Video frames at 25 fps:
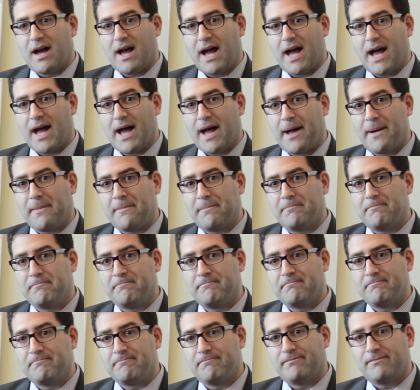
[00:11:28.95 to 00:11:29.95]

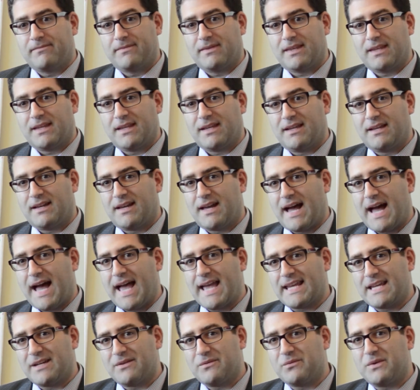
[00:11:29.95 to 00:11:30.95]

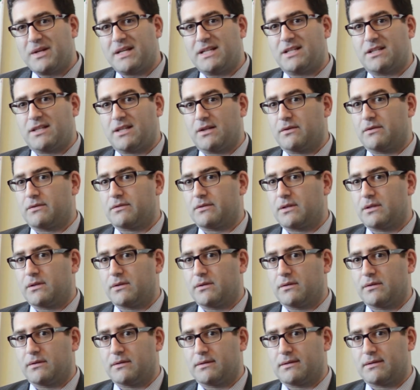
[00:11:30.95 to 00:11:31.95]
I can reach those
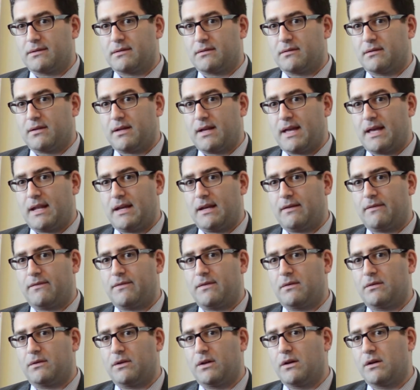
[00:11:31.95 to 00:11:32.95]
goals. And
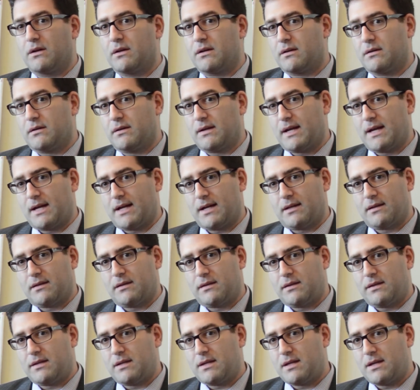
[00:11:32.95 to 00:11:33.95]
if you look at
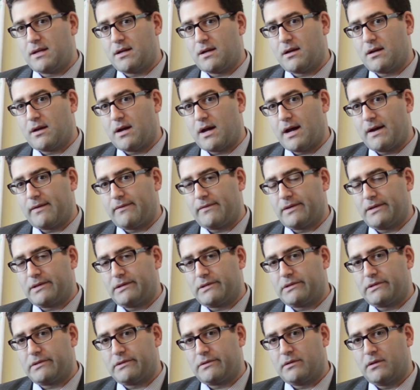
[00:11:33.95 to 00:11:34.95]
the
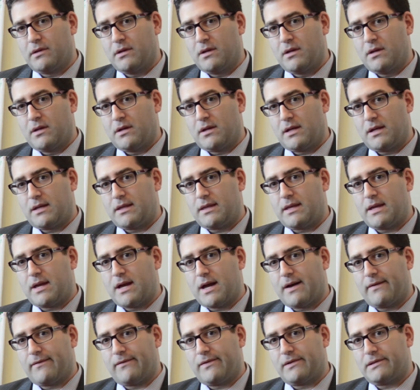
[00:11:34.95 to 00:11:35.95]
office, in the
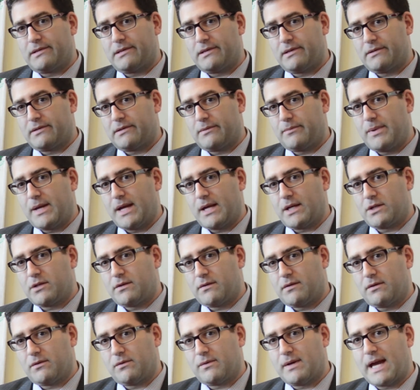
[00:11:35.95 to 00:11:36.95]
office, there's a
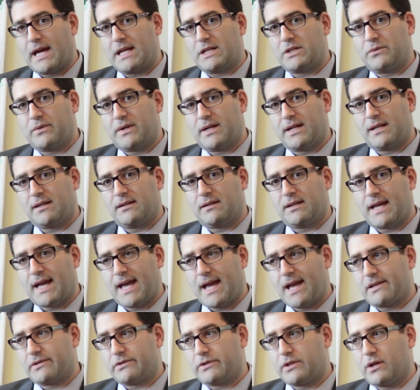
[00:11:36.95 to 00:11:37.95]
picture of the graduating
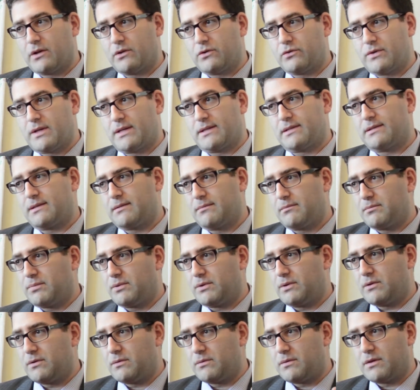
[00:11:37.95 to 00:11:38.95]
class all dressed in
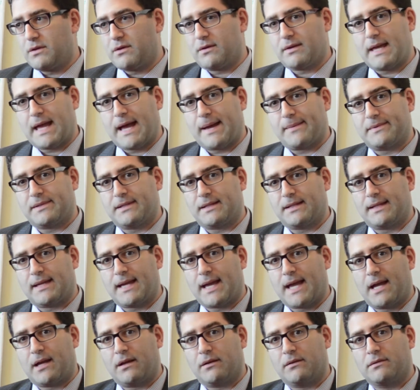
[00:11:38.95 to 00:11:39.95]
blue with their caps and
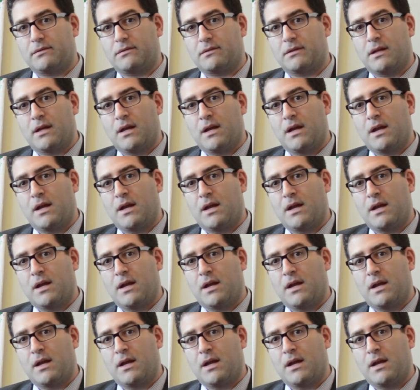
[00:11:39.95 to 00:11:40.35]
gowns.